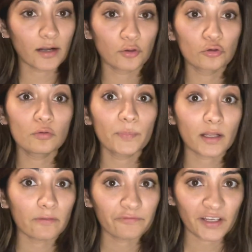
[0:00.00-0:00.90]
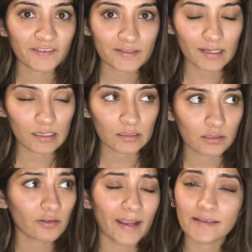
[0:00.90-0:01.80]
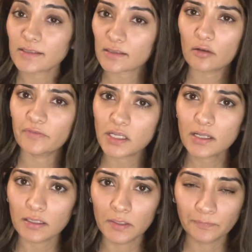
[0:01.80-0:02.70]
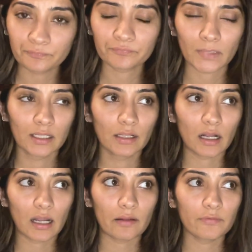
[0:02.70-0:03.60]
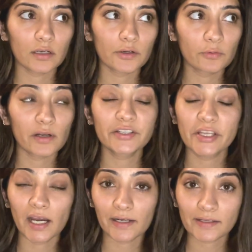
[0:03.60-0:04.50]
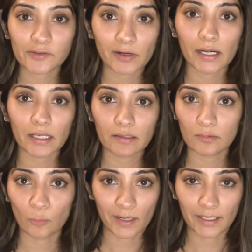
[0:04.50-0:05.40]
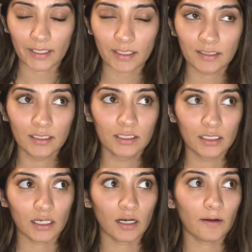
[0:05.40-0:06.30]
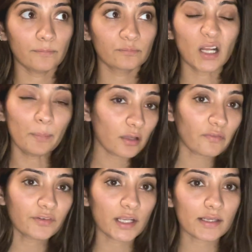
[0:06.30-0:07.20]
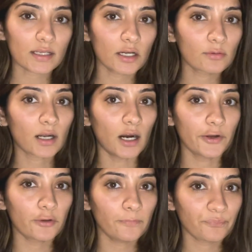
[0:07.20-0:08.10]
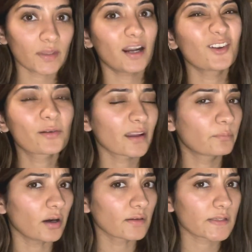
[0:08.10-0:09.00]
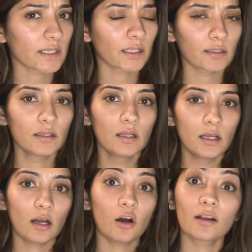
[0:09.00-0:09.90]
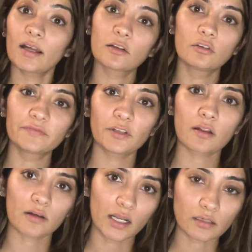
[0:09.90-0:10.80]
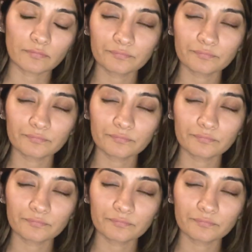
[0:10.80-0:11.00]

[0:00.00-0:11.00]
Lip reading: do pick up weights thrice a week. I will do a TRX training one day. Couple of days I'll do cardio, I'll do kickboxing, or I go for a run,